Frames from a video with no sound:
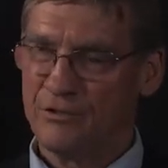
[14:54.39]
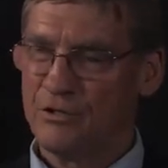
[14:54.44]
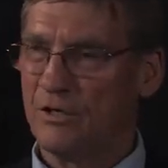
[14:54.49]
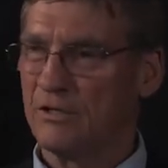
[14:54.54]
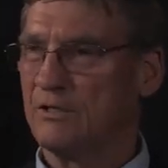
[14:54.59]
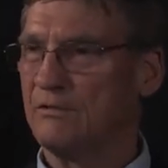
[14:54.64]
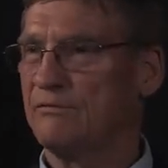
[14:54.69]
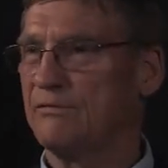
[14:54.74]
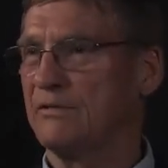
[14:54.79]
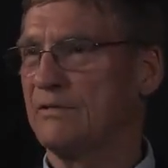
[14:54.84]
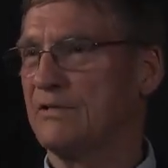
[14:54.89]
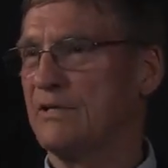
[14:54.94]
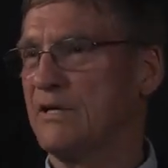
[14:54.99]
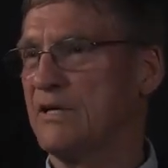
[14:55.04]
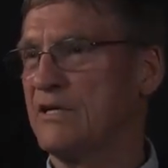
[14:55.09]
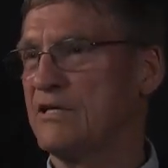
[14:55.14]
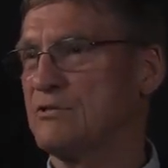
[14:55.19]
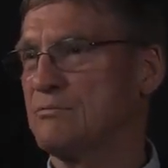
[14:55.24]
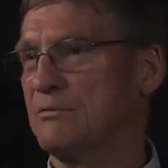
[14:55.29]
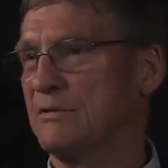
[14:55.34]
jungle
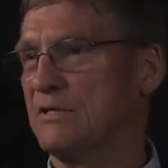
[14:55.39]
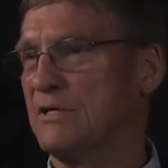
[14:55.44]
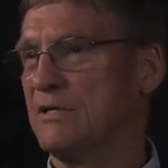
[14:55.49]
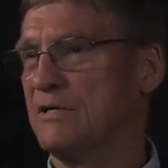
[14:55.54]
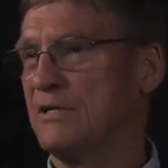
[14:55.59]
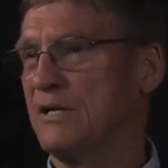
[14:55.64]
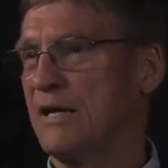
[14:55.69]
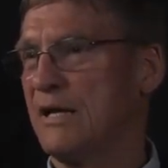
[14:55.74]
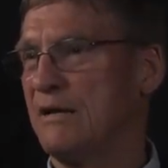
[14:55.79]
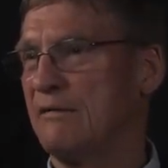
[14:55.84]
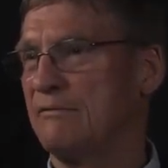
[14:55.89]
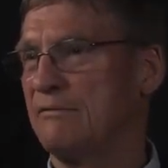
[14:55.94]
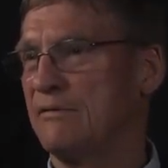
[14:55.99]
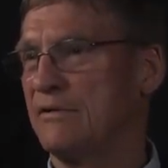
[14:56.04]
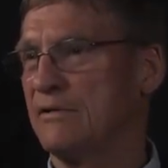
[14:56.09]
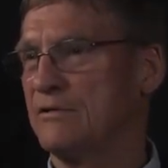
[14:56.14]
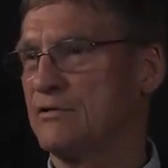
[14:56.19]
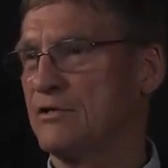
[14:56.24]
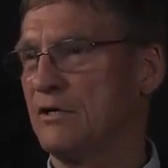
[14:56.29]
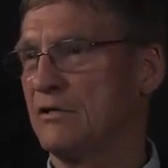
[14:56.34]
fatigues, we didn't have
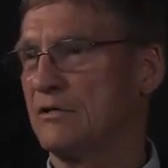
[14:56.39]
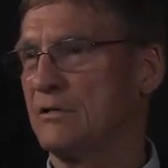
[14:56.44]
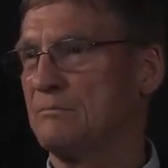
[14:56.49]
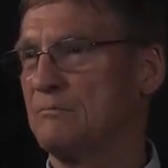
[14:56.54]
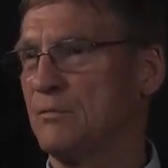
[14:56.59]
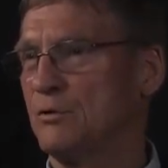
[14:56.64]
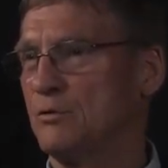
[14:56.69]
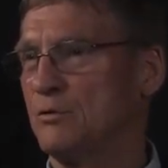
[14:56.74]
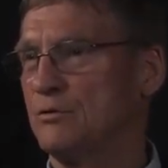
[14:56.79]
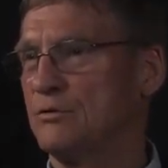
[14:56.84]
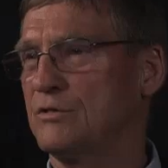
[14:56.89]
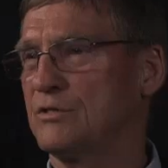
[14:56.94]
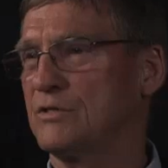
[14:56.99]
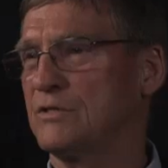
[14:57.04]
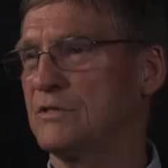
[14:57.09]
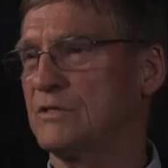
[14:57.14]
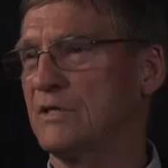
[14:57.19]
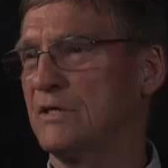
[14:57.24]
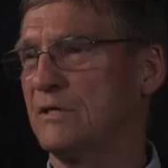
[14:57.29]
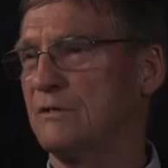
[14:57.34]
uh, jungle
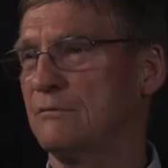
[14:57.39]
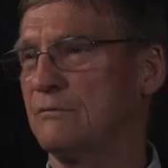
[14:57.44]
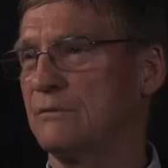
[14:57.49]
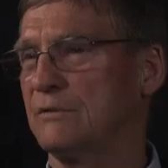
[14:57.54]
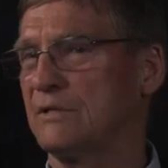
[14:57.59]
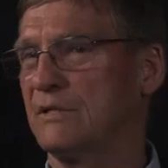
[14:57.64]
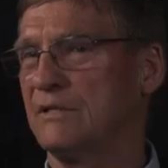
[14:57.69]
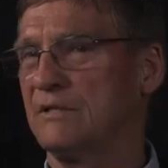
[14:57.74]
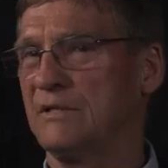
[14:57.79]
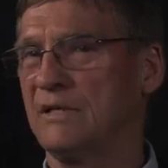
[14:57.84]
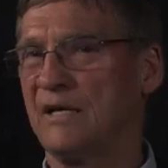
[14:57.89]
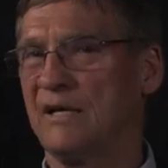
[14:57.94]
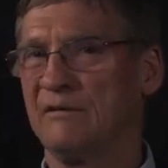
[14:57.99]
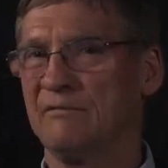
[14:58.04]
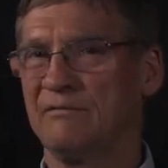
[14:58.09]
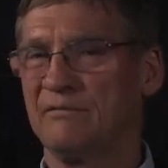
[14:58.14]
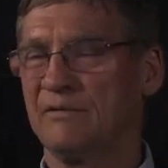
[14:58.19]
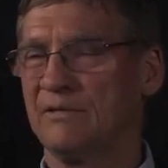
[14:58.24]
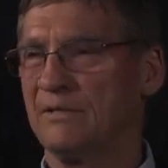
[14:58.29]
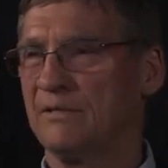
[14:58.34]
boots, uh, we didn't
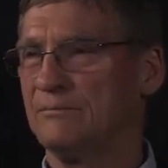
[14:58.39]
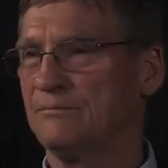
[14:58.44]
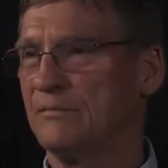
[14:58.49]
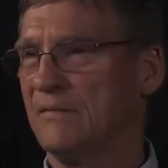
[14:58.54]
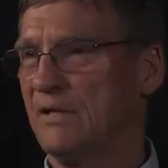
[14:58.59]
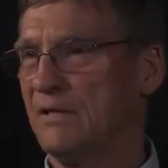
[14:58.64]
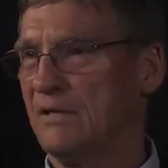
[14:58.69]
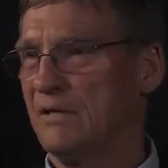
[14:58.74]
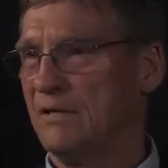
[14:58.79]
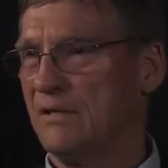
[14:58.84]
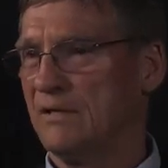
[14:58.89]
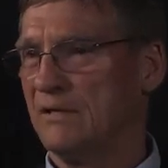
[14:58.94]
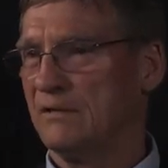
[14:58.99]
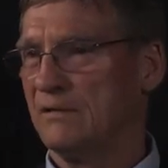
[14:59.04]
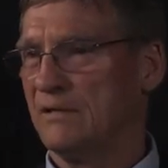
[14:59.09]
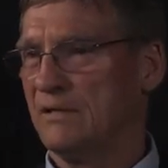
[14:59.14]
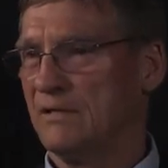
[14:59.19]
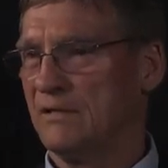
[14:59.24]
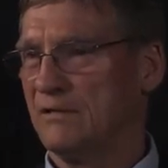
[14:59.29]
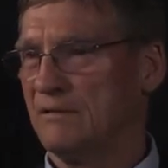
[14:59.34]
have uh,
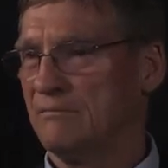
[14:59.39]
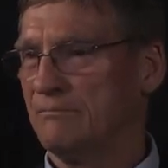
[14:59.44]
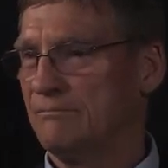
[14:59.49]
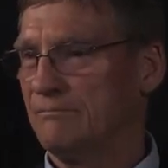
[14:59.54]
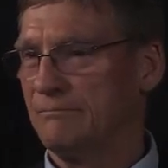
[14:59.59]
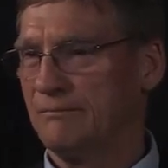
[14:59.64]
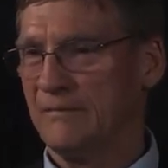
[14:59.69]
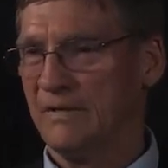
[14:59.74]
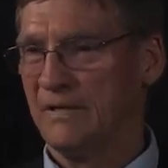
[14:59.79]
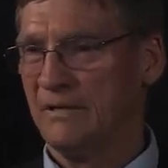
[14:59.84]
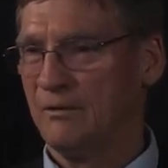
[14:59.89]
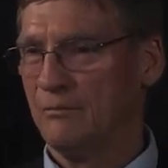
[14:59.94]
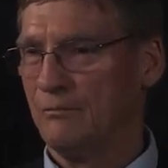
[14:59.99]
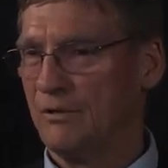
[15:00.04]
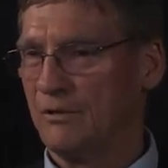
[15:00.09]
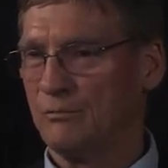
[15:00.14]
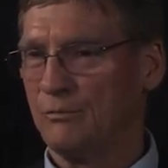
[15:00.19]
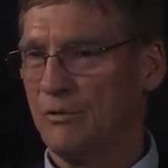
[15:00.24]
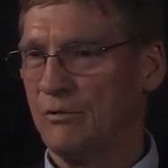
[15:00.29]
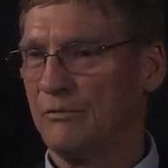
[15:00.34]
the uh,
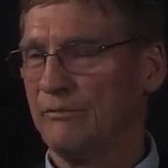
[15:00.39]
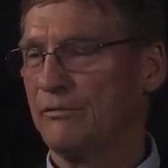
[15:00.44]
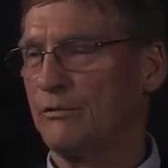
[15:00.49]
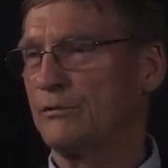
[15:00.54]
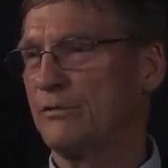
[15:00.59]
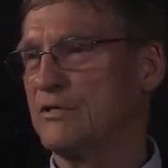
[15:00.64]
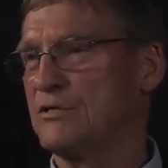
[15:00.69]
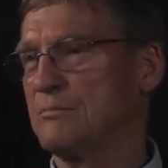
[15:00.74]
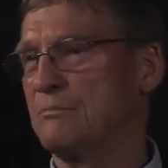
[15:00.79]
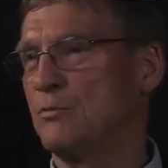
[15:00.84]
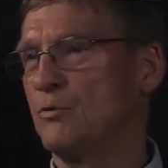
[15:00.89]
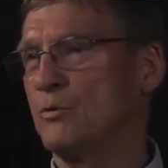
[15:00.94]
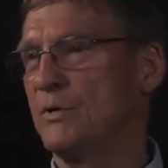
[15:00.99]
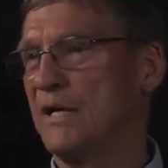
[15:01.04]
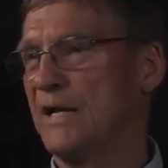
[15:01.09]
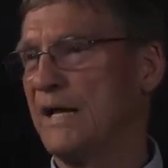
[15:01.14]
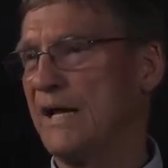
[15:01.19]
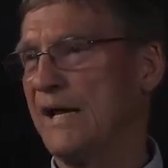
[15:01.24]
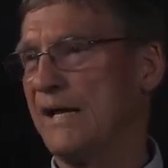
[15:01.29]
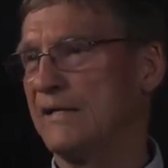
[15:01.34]
what we refer to as
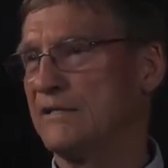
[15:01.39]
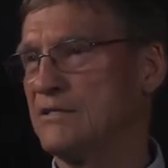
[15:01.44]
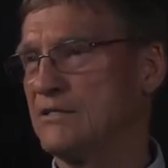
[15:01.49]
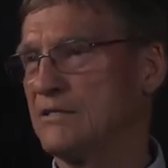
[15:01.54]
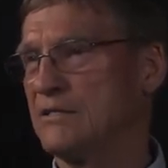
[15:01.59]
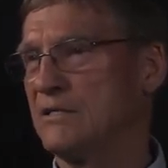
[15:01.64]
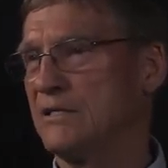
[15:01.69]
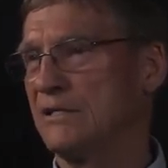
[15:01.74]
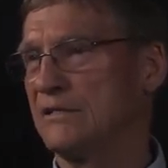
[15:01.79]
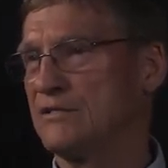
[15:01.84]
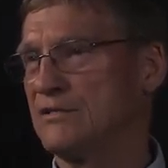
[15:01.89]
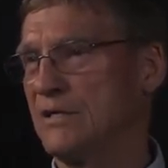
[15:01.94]
boonie hats, et